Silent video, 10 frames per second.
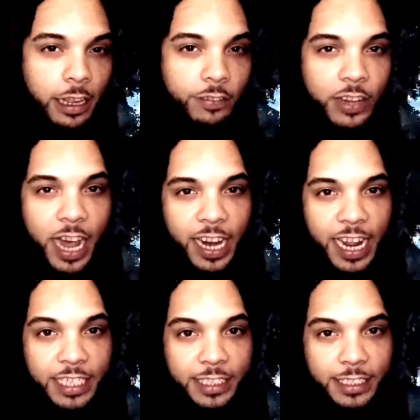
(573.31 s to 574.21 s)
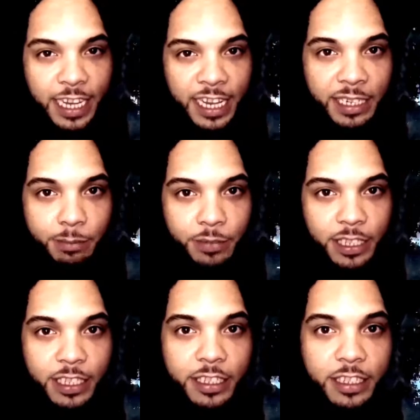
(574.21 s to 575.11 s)
If God has a time,
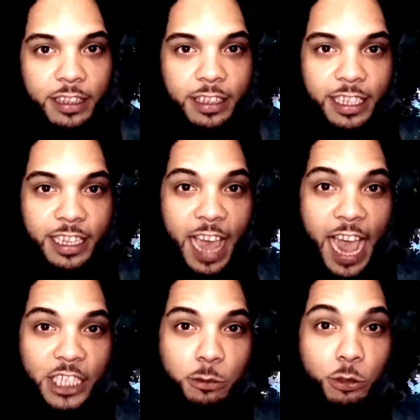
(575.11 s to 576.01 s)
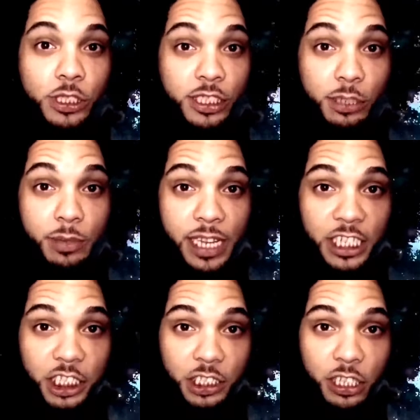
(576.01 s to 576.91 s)
then the actual
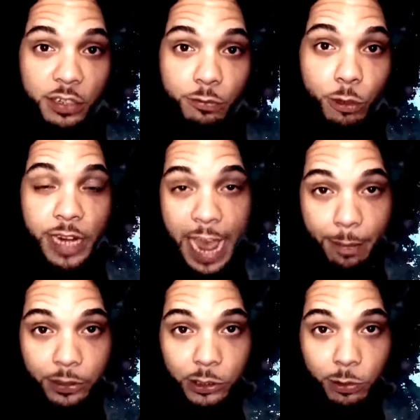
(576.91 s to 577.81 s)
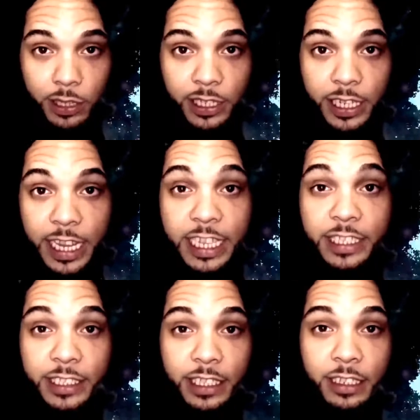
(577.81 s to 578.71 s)
determination of what happens within
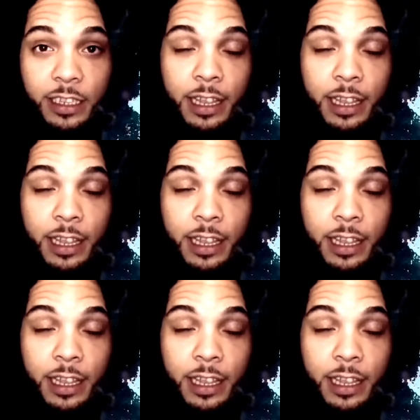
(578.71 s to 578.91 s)
his